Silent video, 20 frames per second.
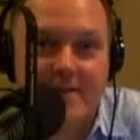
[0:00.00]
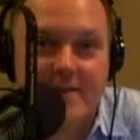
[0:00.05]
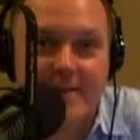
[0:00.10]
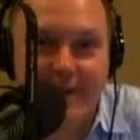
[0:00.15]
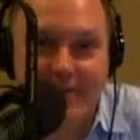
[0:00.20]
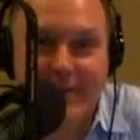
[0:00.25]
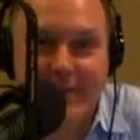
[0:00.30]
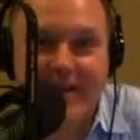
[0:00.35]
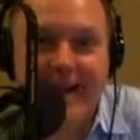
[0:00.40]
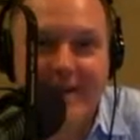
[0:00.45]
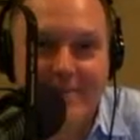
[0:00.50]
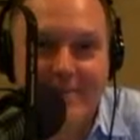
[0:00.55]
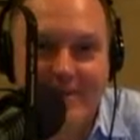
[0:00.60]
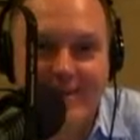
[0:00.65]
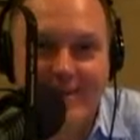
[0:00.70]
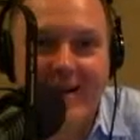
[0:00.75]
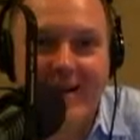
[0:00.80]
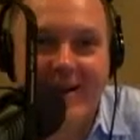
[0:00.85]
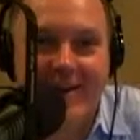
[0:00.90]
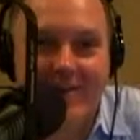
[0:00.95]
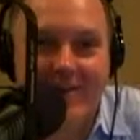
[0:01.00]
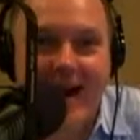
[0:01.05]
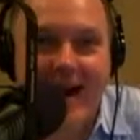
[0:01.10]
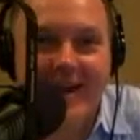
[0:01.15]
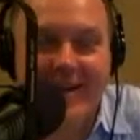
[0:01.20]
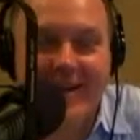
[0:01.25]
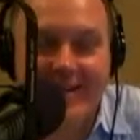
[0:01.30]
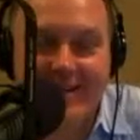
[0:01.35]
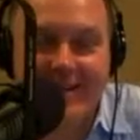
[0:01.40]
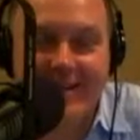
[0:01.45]
moon. $79 million
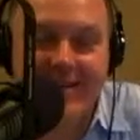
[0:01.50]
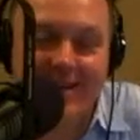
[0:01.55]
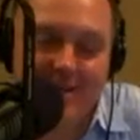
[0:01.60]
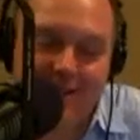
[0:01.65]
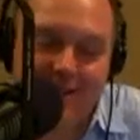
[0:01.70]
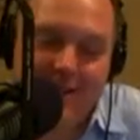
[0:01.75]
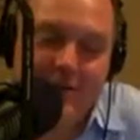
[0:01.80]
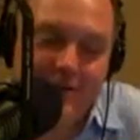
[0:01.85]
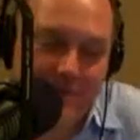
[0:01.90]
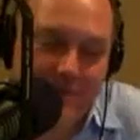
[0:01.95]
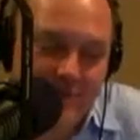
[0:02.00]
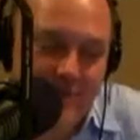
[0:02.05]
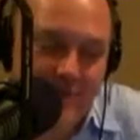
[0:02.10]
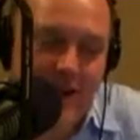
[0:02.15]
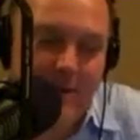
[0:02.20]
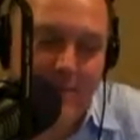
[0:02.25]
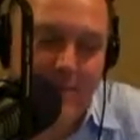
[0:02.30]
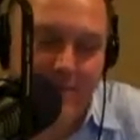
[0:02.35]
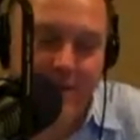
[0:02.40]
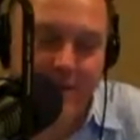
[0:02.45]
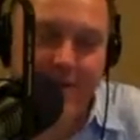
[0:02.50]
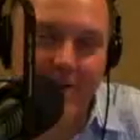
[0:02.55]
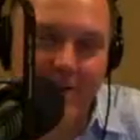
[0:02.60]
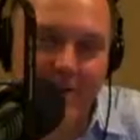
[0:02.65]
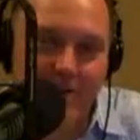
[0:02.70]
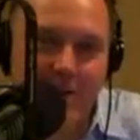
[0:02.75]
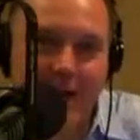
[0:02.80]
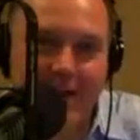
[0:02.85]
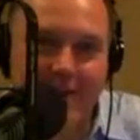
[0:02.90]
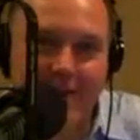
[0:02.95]
rocket that, they'd used up.
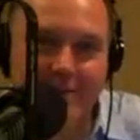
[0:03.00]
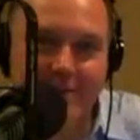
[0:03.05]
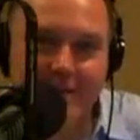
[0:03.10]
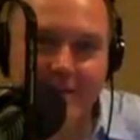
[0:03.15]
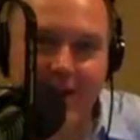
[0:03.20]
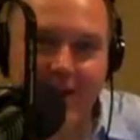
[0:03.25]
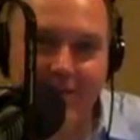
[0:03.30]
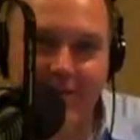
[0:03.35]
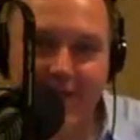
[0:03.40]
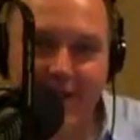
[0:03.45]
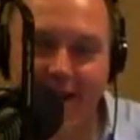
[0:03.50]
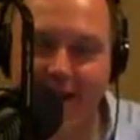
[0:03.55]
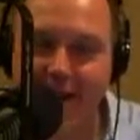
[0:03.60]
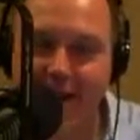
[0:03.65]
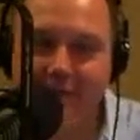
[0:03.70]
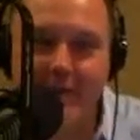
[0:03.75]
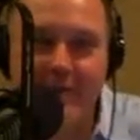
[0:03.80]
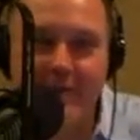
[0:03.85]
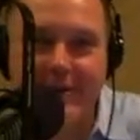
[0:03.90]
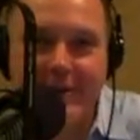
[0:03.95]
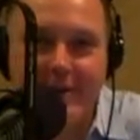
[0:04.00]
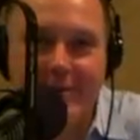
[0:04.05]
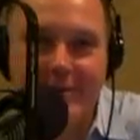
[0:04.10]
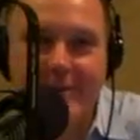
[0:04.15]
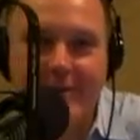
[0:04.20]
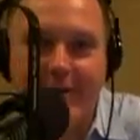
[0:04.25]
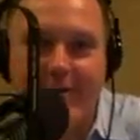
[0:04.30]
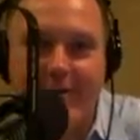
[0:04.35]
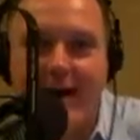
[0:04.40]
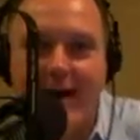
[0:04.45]
The rocket was down. They're like, hey, what are we going to do
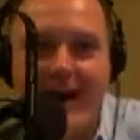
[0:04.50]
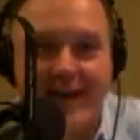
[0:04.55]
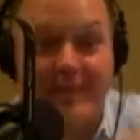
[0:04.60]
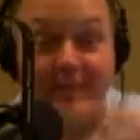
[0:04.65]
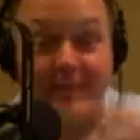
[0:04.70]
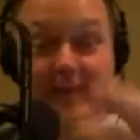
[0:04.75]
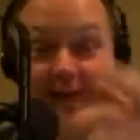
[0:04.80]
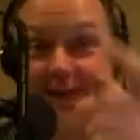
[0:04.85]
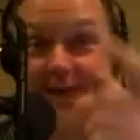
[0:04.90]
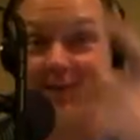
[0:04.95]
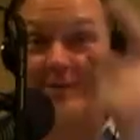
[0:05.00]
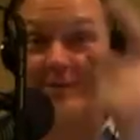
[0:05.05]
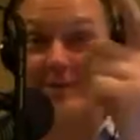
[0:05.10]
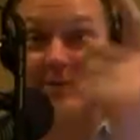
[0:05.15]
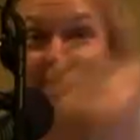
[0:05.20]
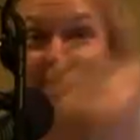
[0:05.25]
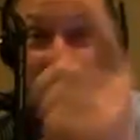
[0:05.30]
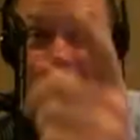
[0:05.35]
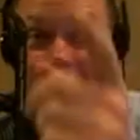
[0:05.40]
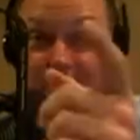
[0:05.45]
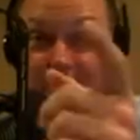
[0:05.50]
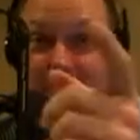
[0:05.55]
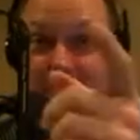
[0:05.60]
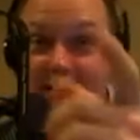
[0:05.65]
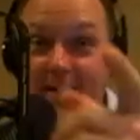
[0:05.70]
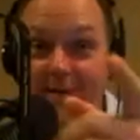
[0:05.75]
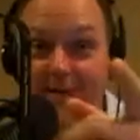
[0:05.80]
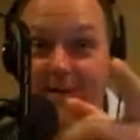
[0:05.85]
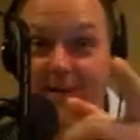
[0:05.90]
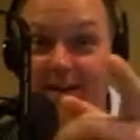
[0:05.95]
with that rocket? And they're like, here's what we need to do. We
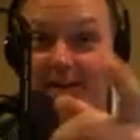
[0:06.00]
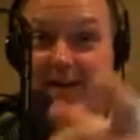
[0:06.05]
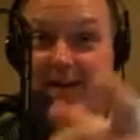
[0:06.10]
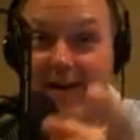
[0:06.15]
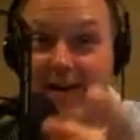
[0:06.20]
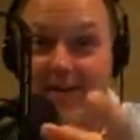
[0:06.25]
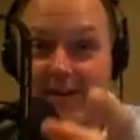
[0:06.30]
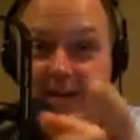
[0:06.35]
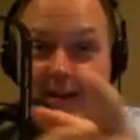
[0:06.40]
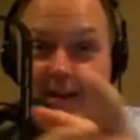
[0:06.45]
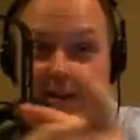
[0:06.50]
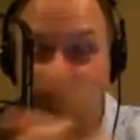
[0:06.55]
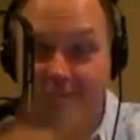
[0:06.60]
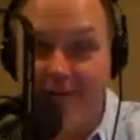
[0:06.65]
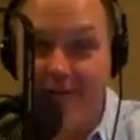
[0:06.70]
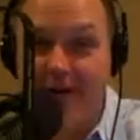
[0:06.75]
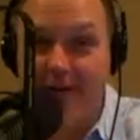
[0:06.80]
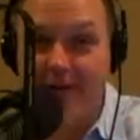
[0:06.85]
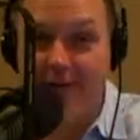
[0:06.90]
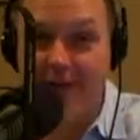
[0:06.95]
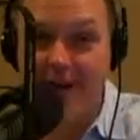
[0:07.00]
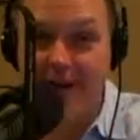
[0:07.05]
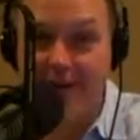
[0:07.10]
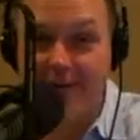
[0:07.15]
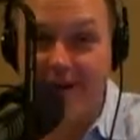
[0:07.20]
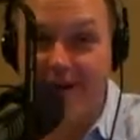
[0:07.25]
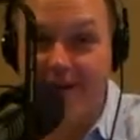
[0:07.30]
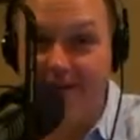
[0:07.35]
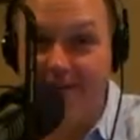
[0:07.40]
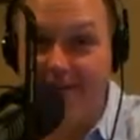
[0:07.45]
need to find out if that crater
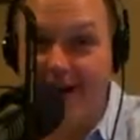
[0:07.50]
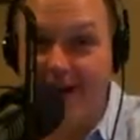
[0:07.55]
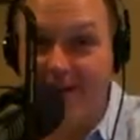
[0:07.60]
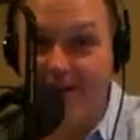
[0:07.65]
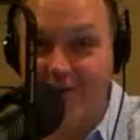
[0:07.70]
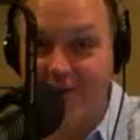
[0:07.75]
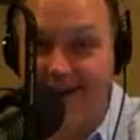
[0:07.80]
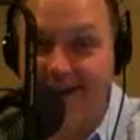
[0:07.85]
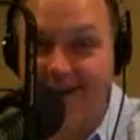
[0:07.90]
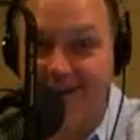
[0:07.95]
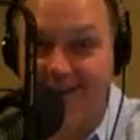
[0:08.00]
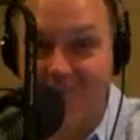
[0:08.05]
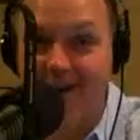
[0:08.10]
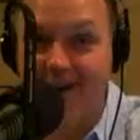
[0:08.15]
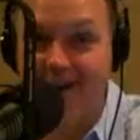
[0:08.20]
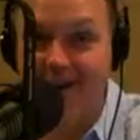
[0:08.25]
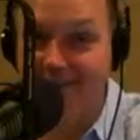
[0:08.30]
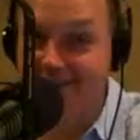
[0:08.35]
down there actually has water